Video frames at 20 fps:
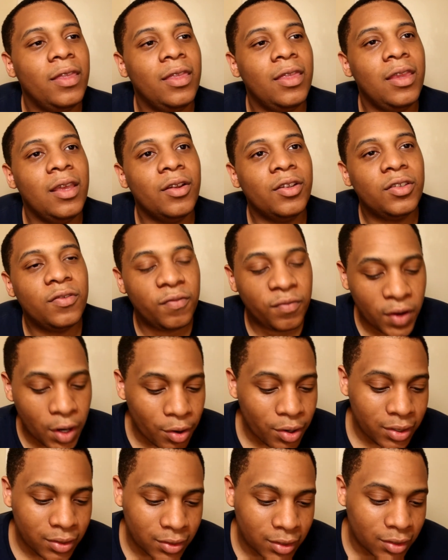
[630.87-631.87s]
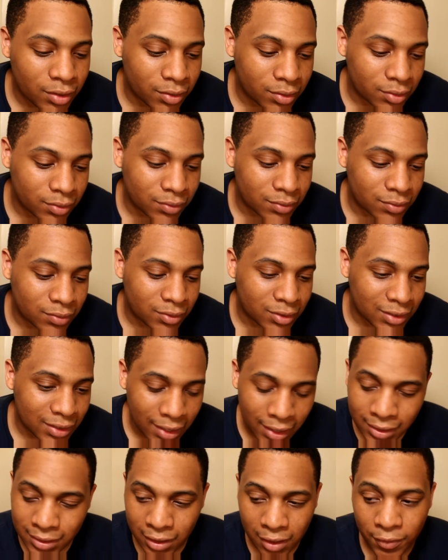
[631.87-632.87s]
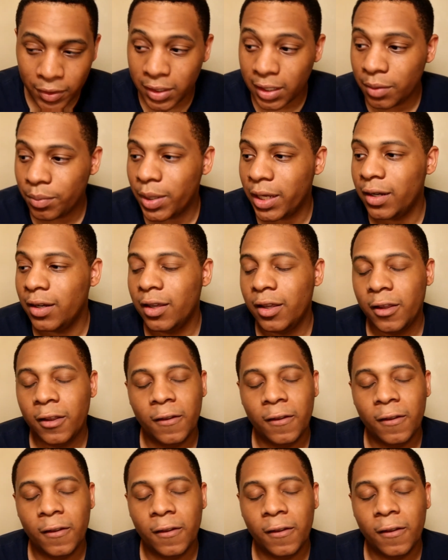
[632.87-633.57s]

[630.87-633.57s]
There's very little stakes and everything, but